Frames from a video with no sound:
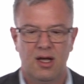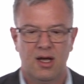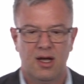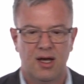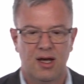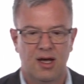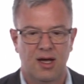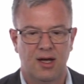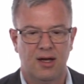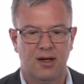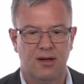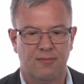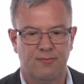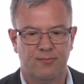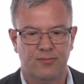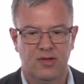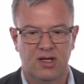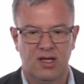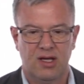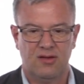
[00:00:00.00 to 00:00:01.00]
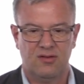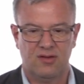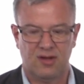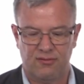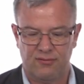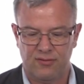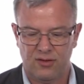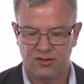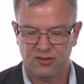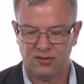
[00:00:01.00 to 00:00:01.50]
It's a
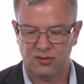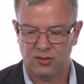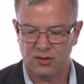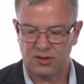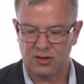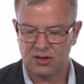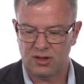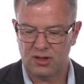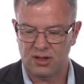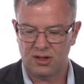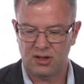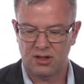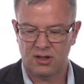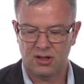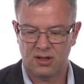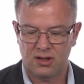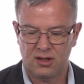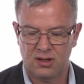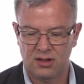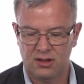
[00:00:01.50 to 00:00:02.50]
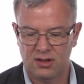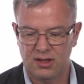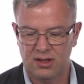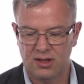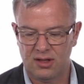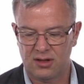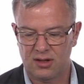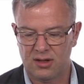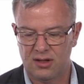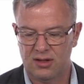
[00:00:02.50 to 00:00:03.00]
first order
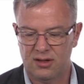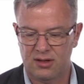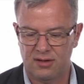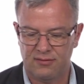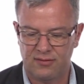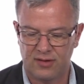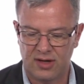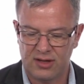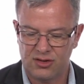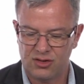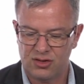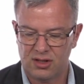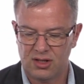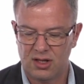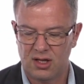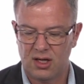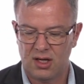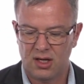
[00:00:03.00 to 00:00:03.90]
linear differential.